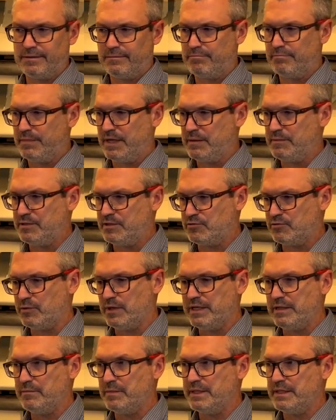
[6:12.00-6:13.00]
maybe
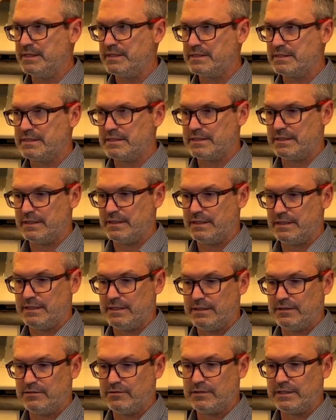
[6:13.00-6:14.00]
20 minutes
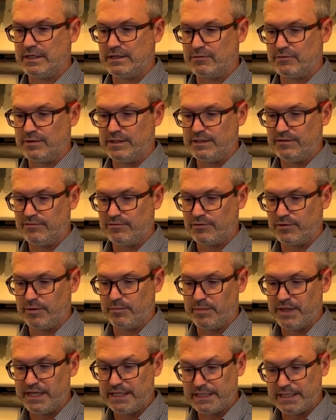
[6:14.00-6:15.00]
to get ready for the
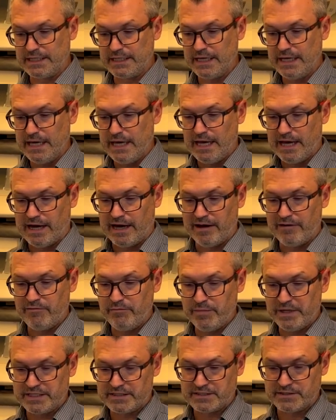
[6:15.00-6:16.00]
baking. I've
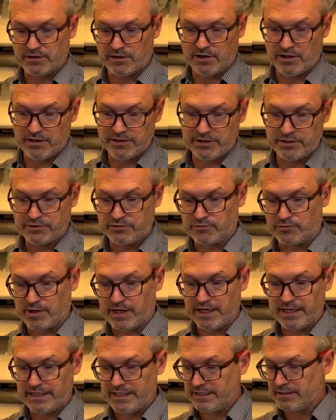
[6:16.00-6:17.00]
mixed all the
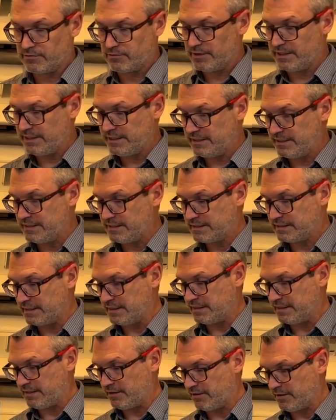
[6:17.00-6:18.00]
dry ingredients
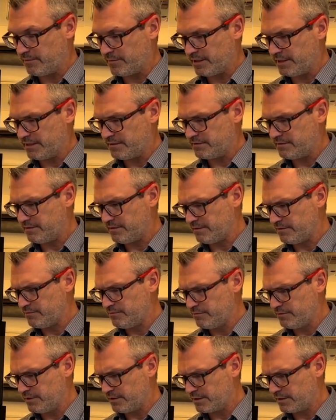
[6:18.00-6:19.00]
in there. I'm going to tell
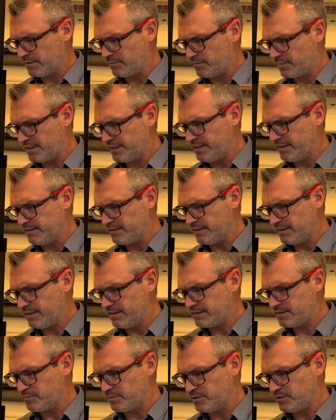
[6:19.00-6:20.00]
you the complete
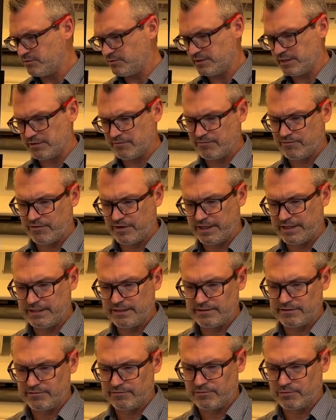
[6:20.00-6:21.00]
list, but you can find
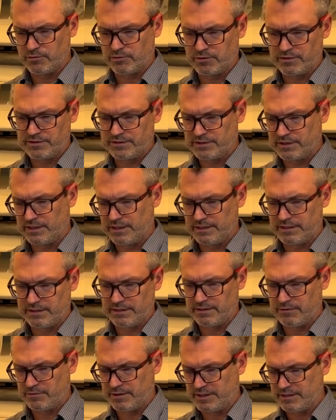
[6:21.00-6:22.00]
it, of course, on
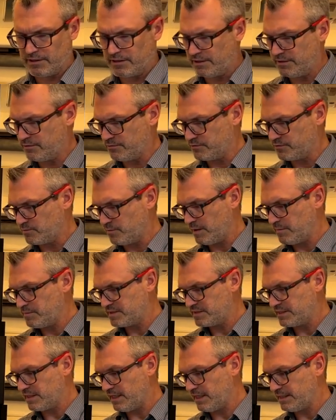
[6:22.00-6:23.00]
Ricardo's
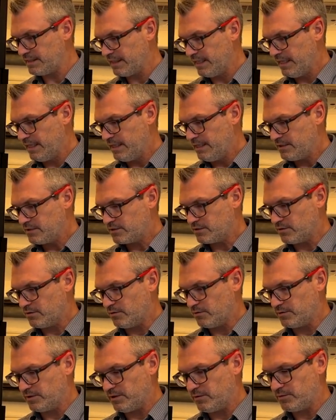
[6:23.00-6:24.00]
website.
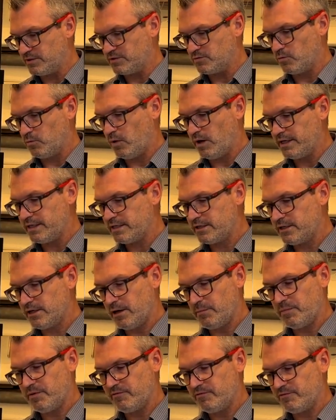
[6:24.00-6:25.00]
So there is 1
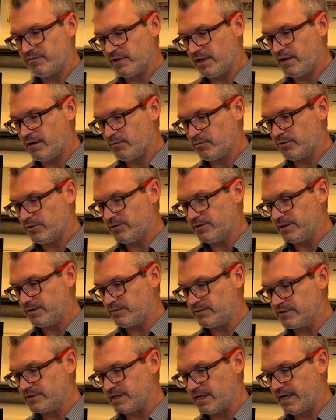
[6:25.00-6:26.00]
cup of flour, there
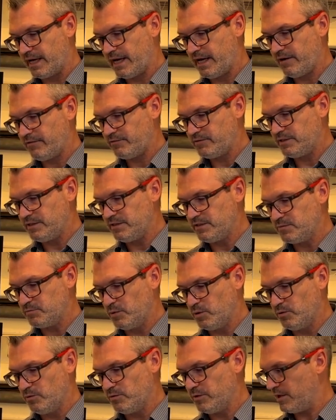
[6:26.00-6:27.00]
is a half
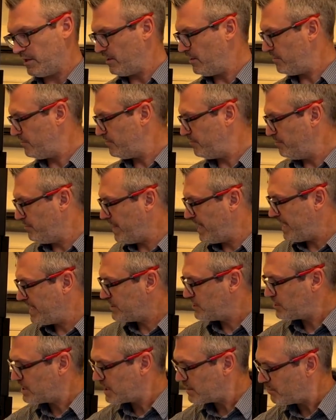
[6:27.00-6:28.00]
teaspoon of
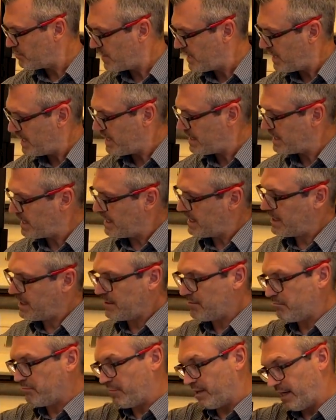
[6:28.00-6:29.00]
magic
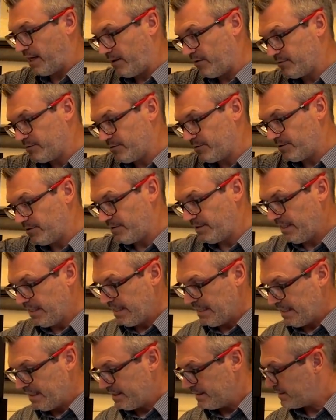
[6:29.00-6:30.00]
baking powder,
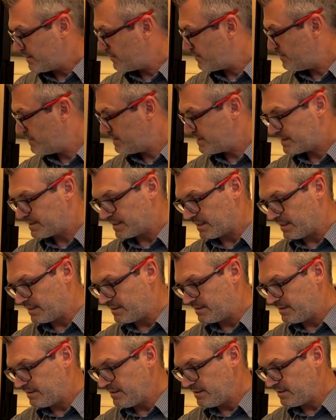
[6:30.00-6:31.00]
there is a
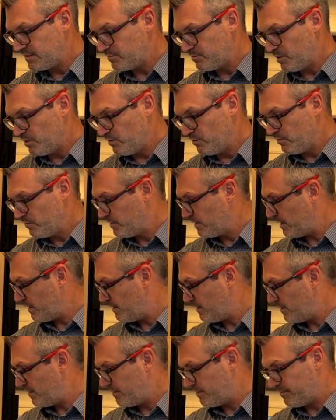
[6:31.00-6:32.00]
teaspoon
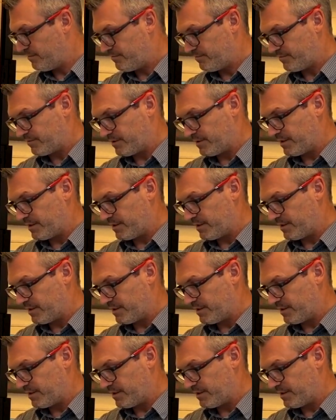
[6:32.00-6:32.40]
of